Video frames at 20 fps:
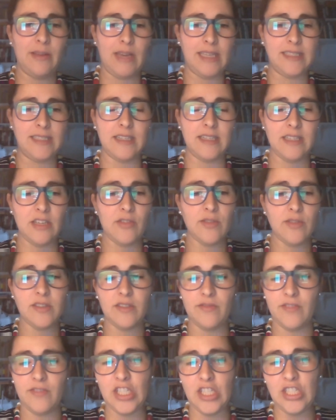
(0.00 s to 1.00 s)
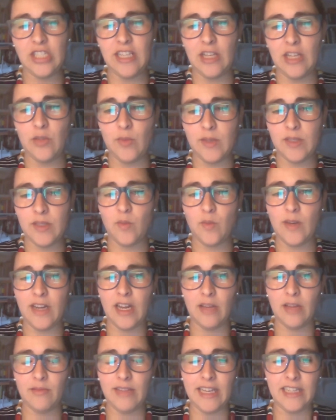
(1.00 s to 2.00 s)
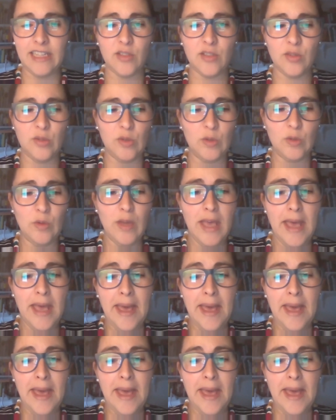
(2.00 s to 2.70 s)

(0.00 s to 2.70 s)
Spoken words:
I study conservation. That was what I like to do.